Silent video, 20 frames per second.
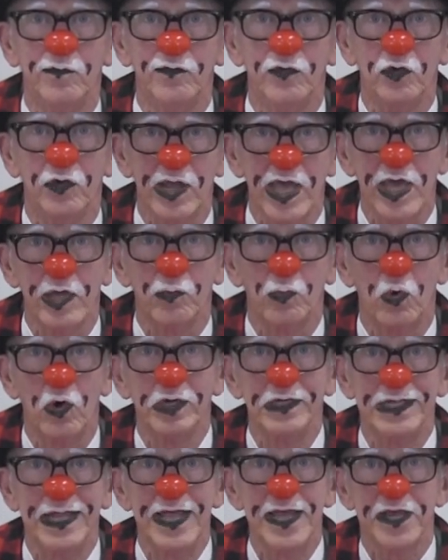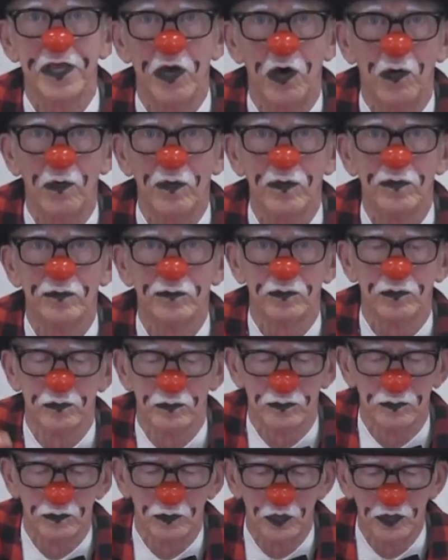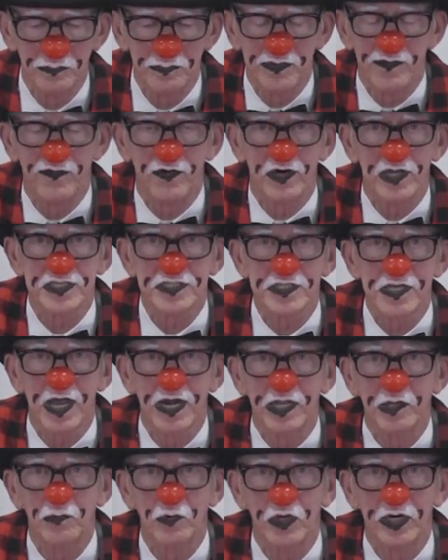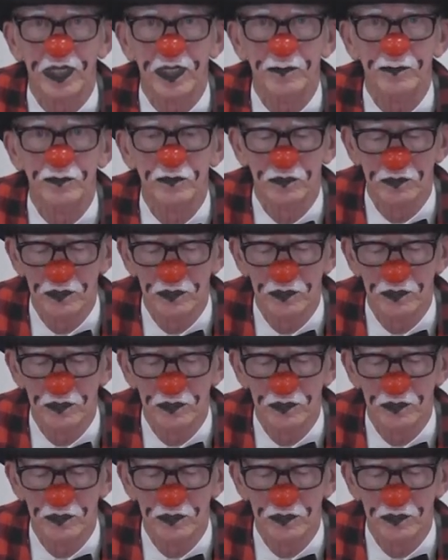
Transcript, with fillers: If you only had one Lego, wouldn't be very exciting, would it?